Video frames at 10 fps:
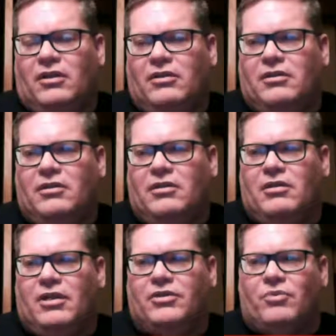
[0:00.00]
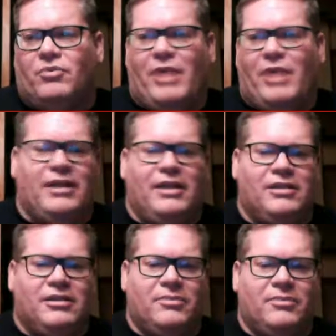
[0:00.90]
There's a rating
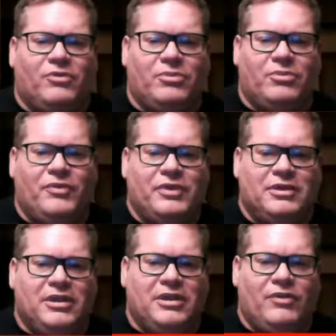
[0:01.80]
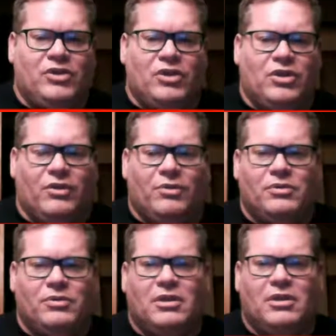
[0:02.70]
system for movies and TV shows
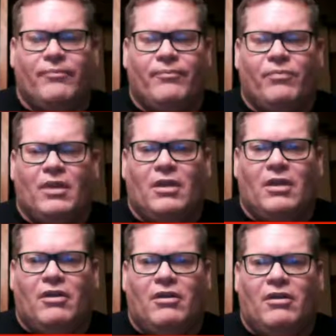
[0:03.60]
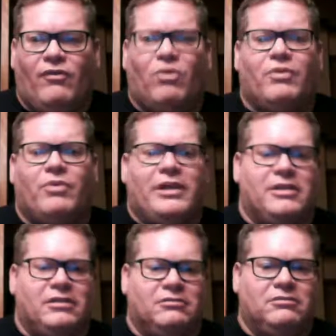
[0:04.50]
for a reason.
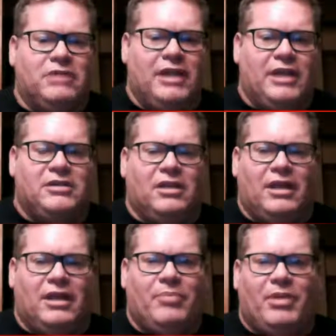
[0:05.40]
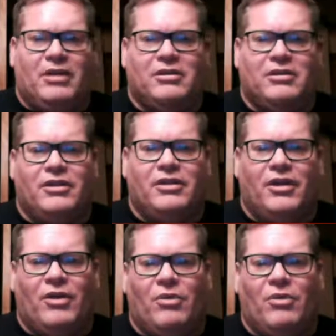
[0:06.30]
It's to let parents know